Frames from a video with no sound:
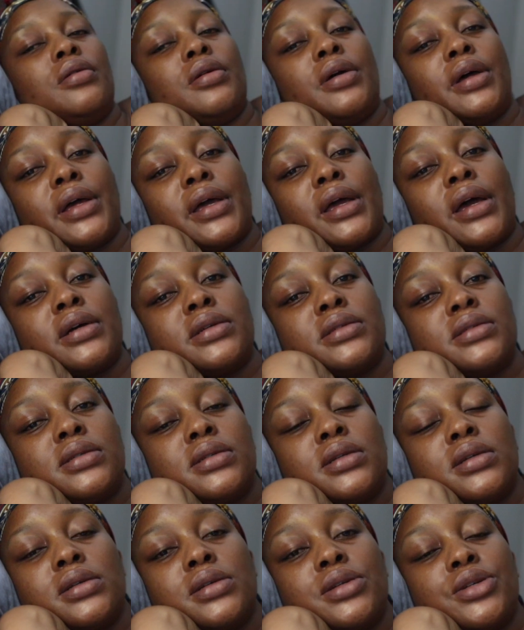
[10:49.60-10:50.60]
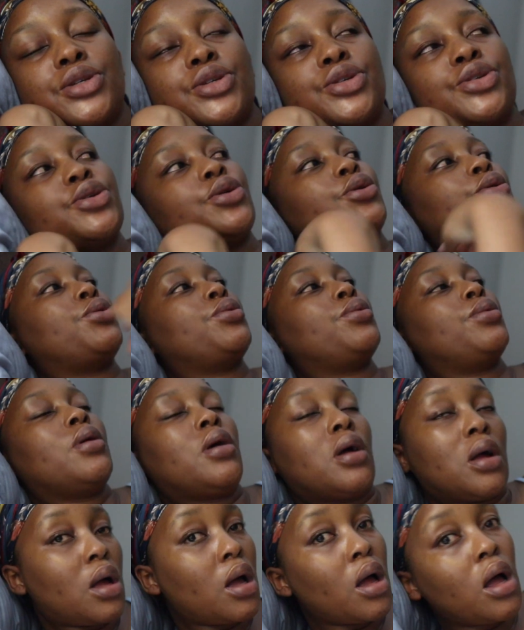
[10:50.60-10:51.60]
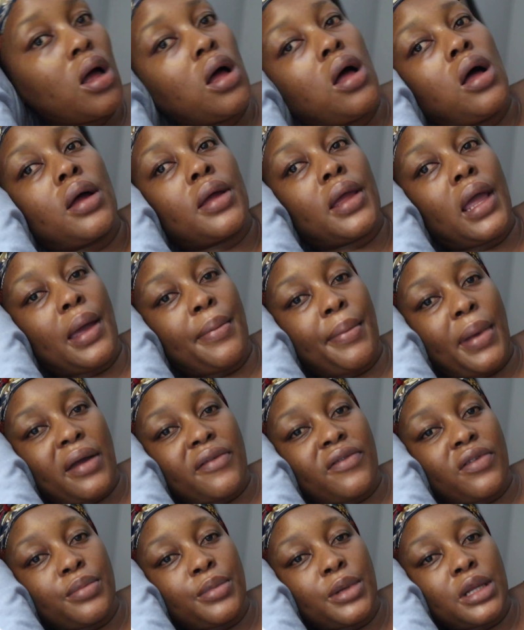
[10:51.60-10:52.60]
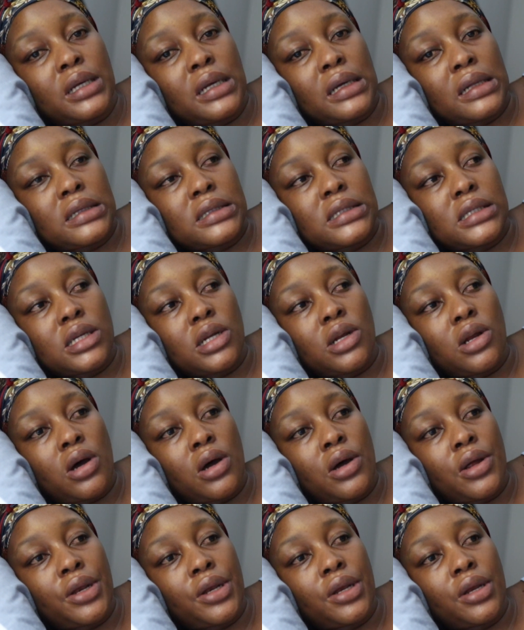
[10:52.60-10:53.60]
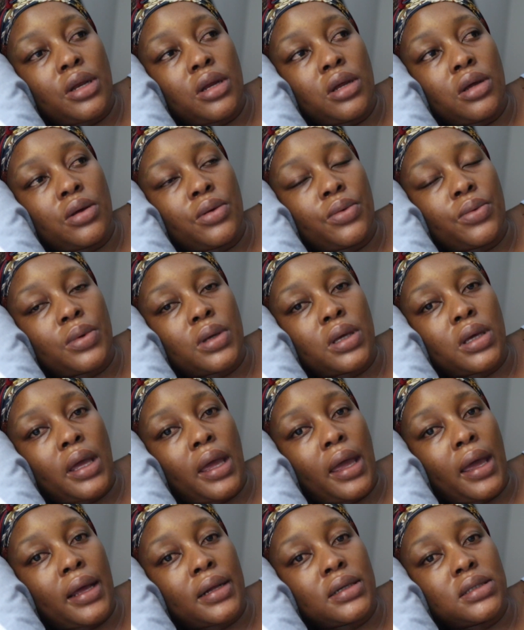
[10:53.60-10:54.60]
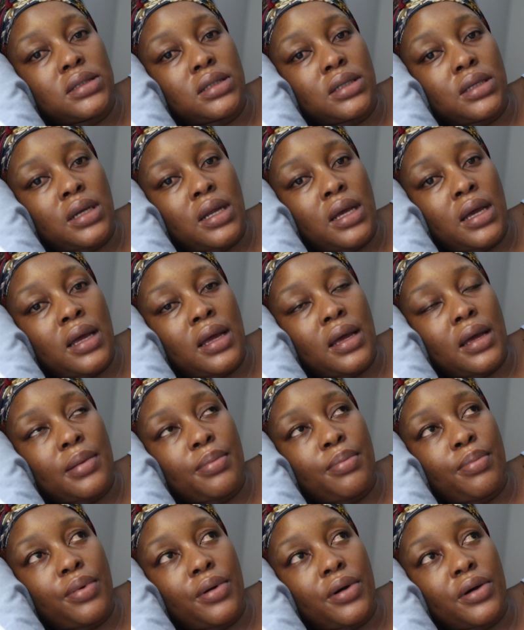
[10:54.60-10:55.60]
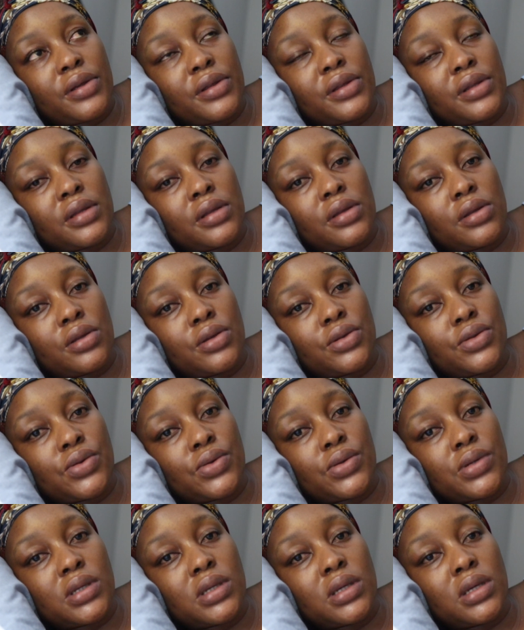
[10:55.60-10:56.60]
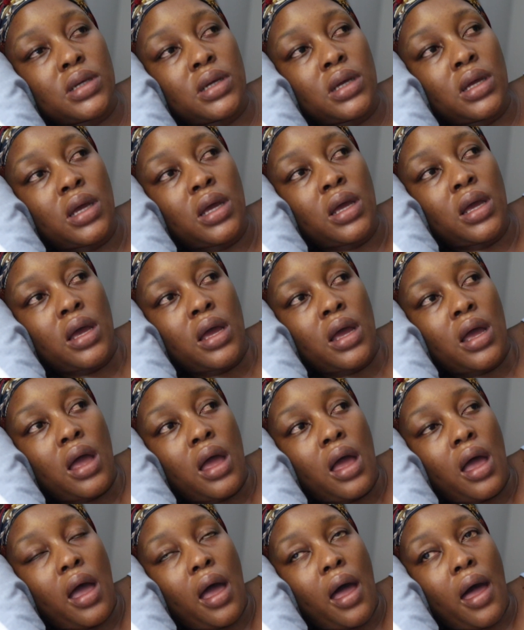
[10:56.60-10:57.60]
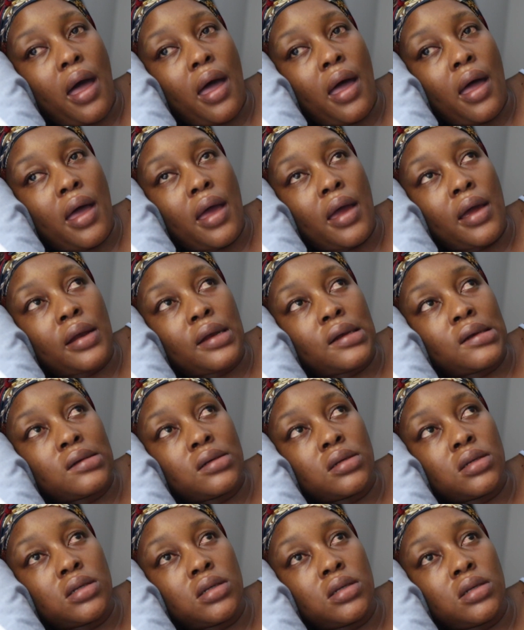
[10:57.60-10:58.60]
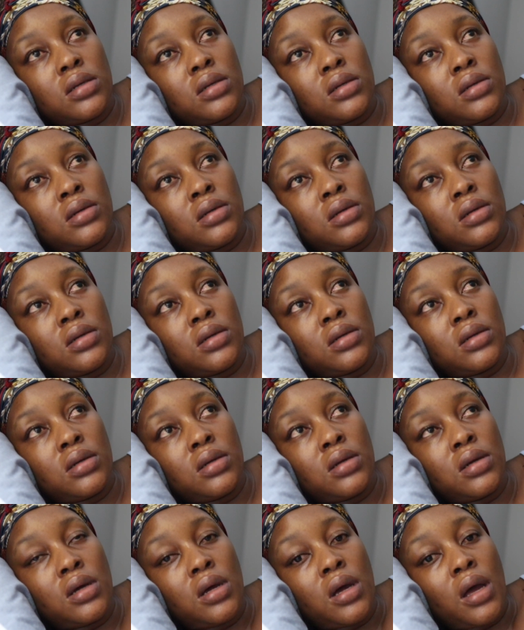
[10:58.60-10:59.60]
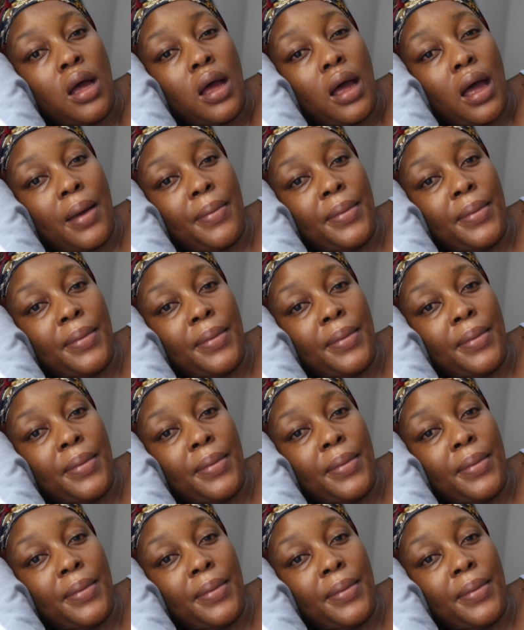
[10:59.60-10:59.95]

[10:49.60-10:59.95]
Hi, guys. So, came back from the nail salon. We had dinner. I bought sushi and I